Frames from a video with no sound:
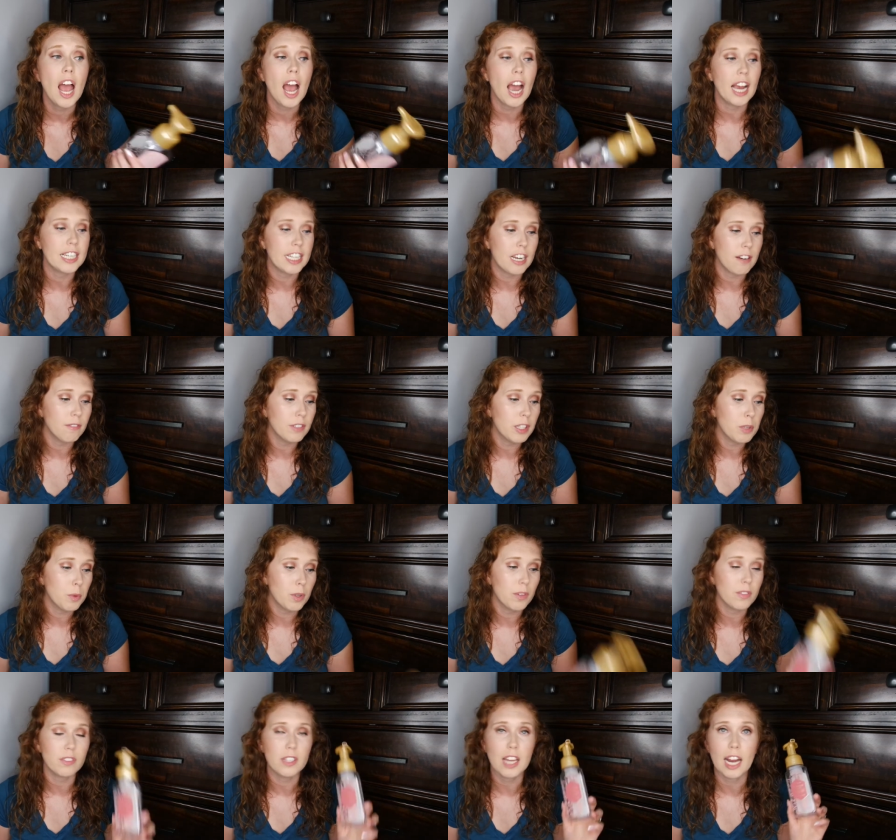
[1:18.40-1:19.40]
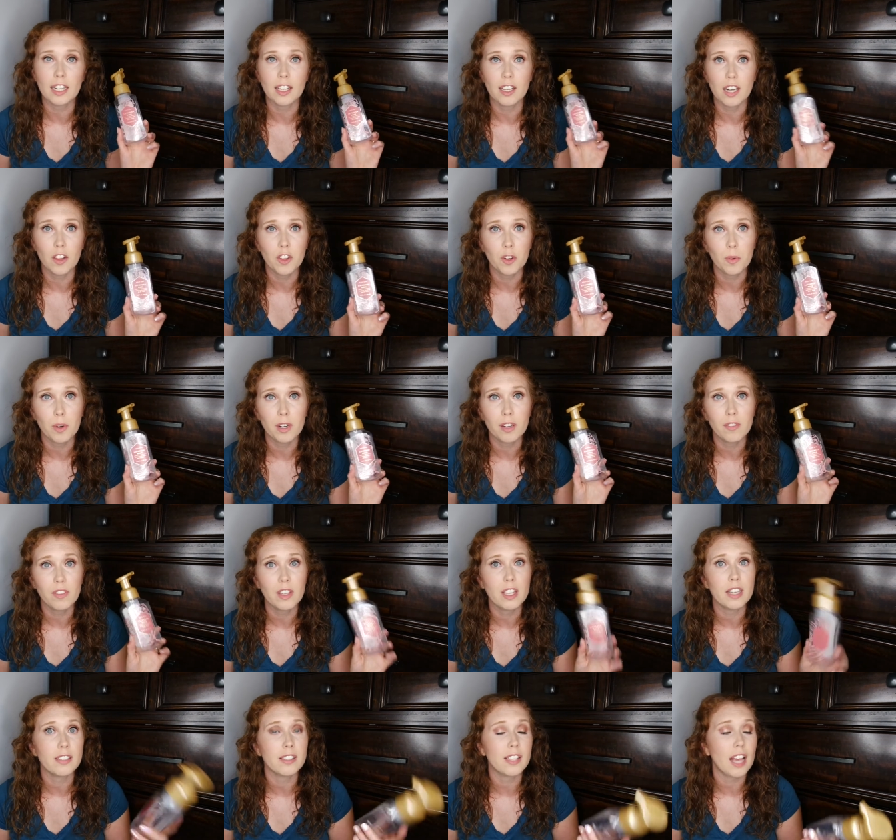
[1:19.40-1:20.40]
I definitely would have snagged another one of
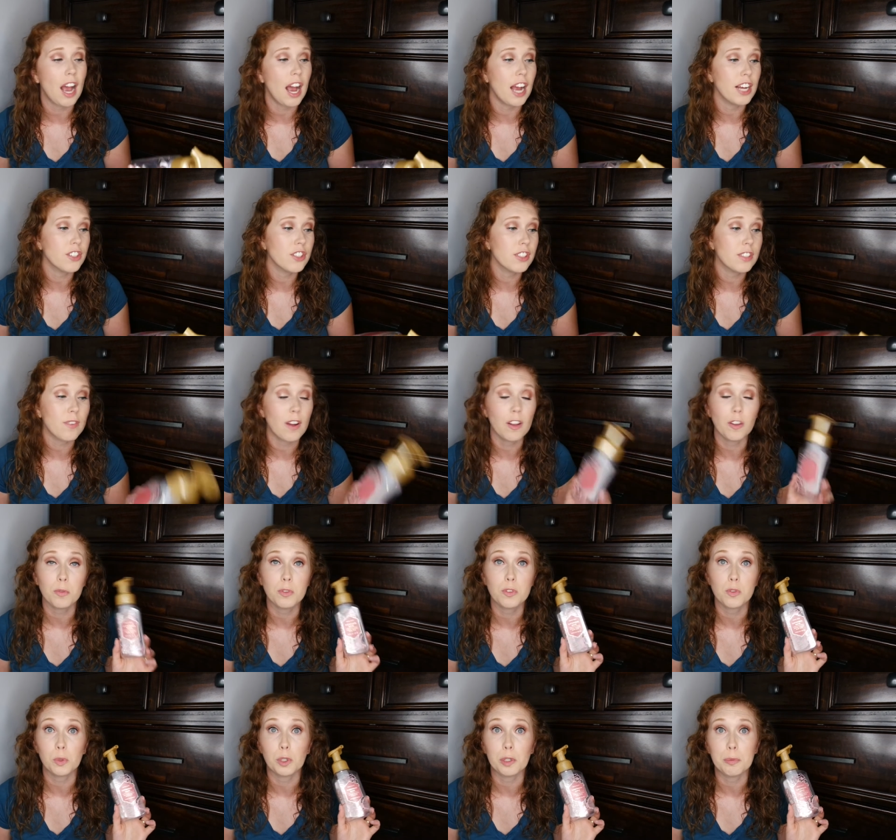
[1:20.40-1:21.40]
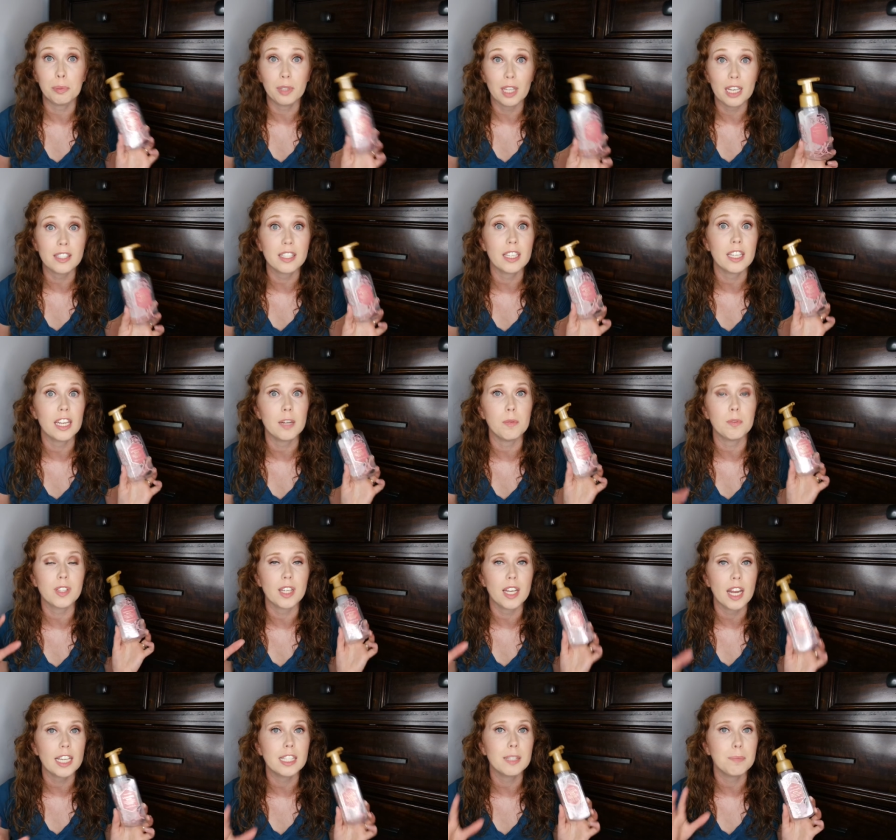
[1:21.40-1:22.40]
this. I just felt it was really pleasant. It was a
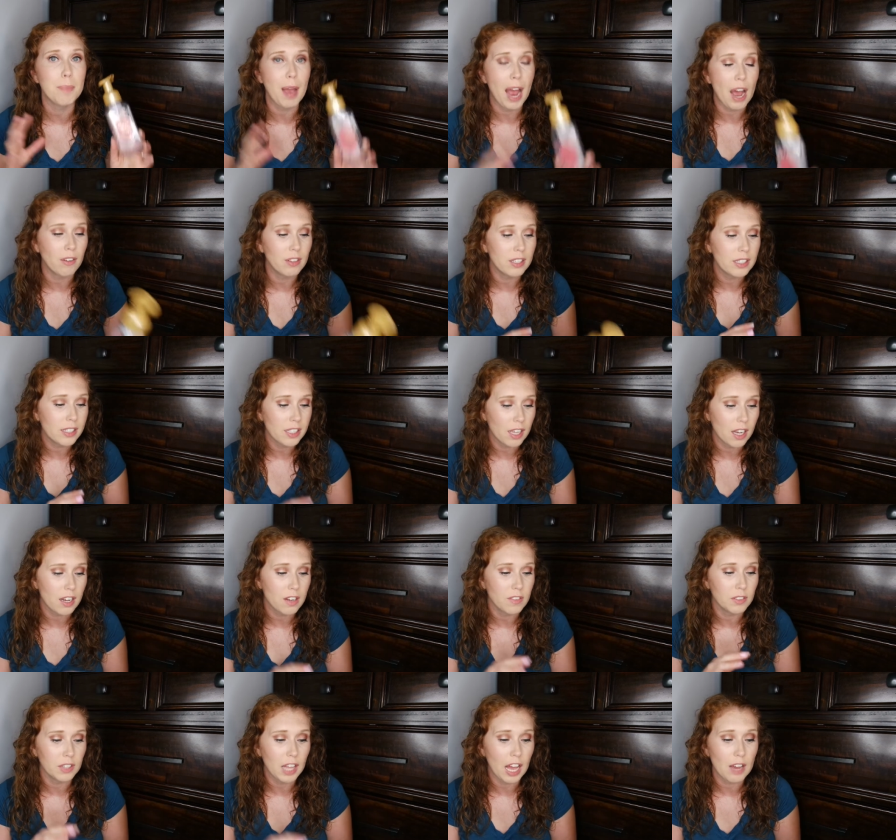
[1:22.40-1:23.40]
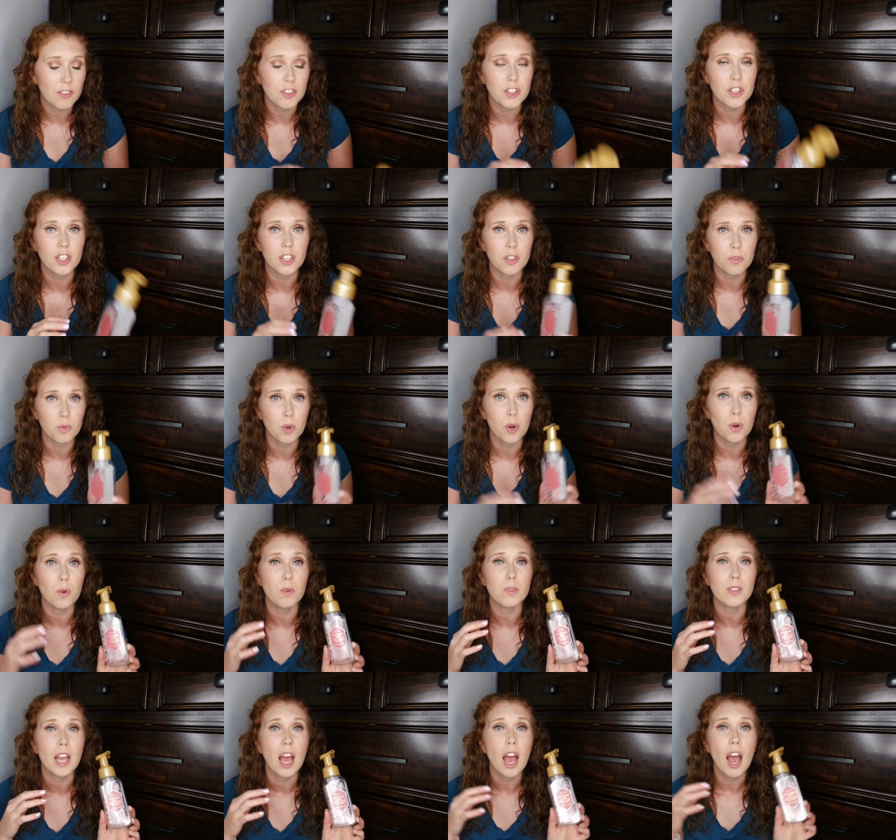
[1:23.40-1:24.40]
nice balance of lavender and
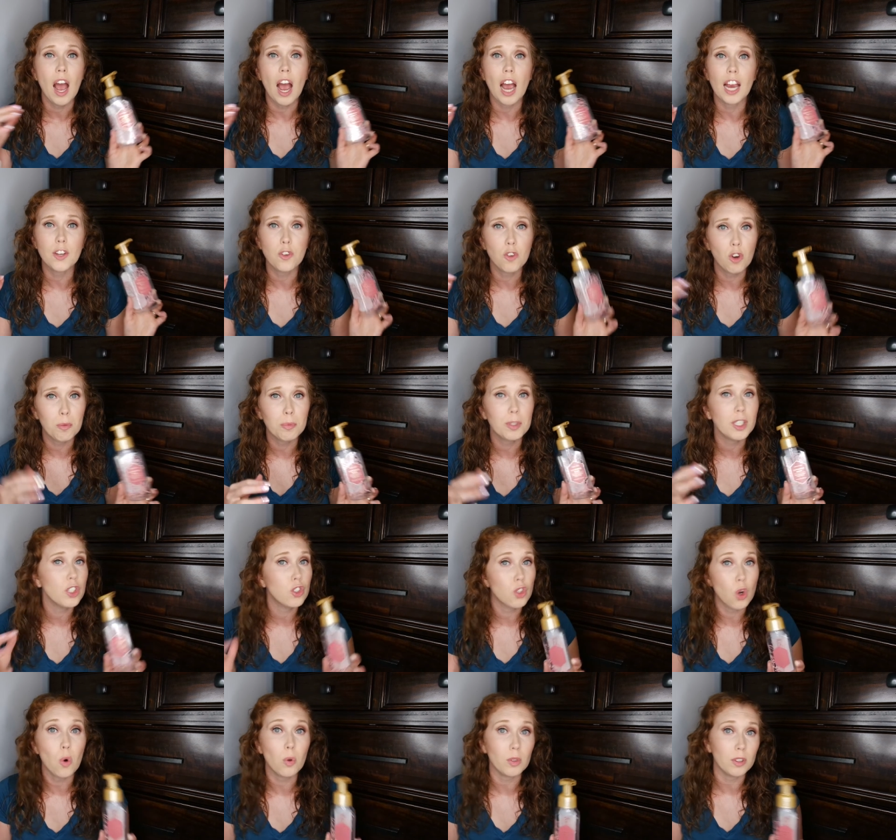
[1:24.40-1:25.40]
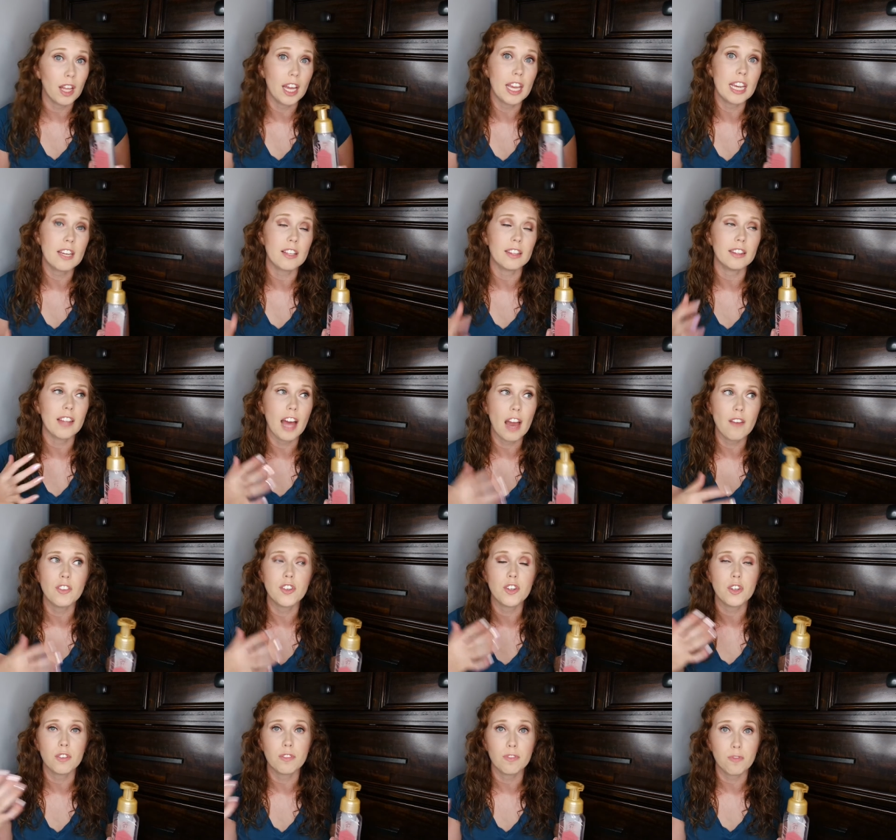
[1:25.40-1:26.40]
rose. I normally don't like
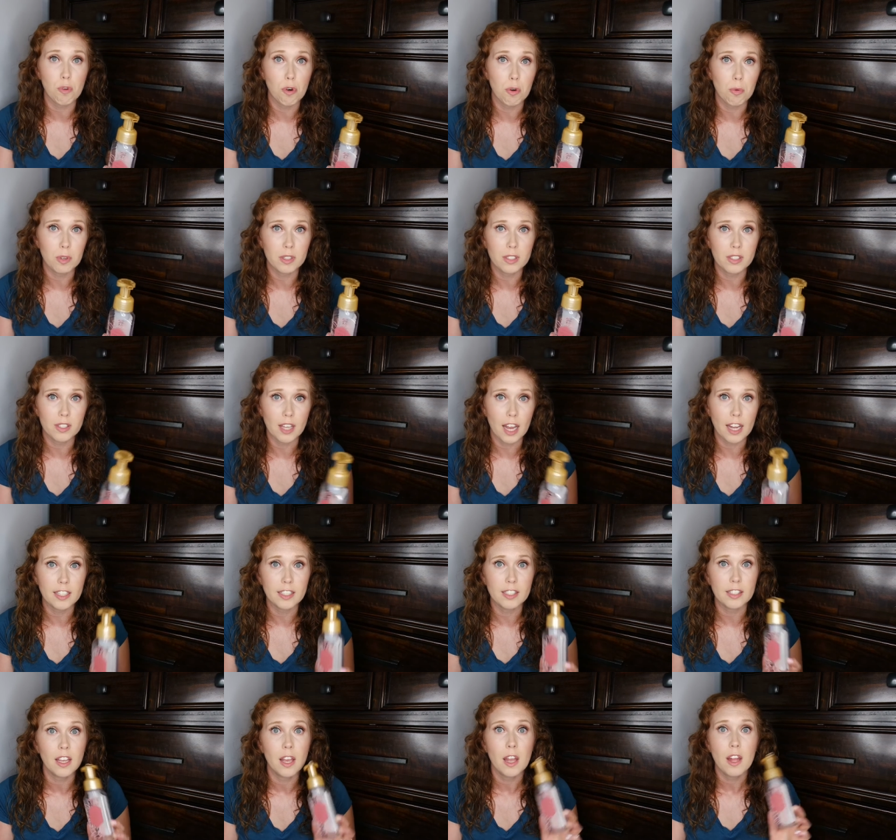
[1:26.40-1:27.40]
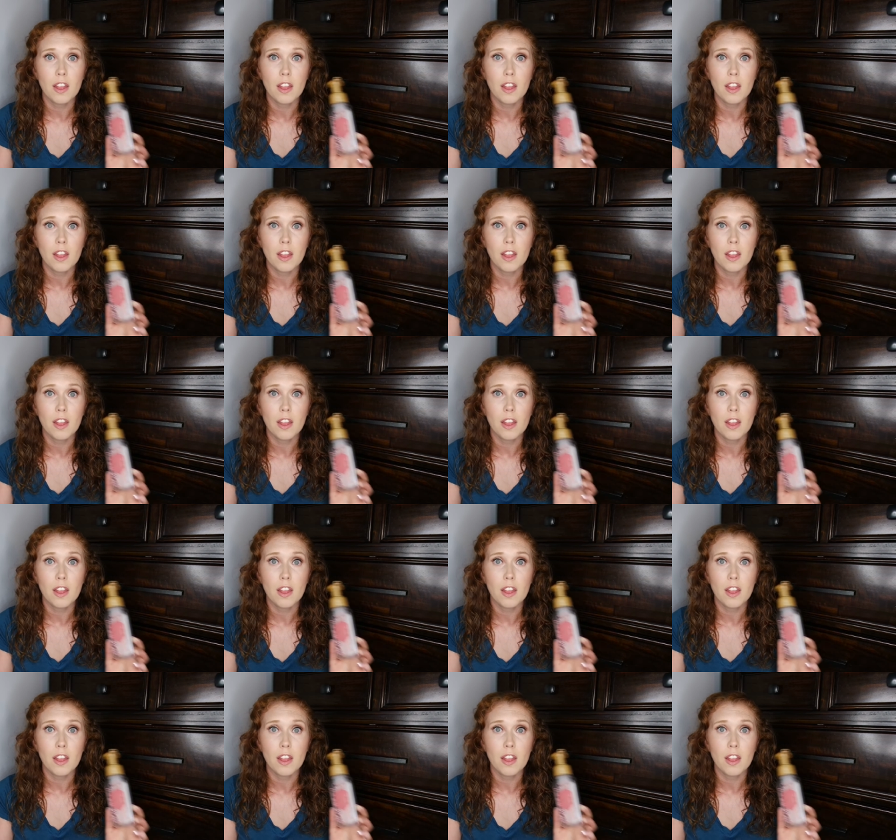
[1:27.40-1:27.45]
lavender forward scents.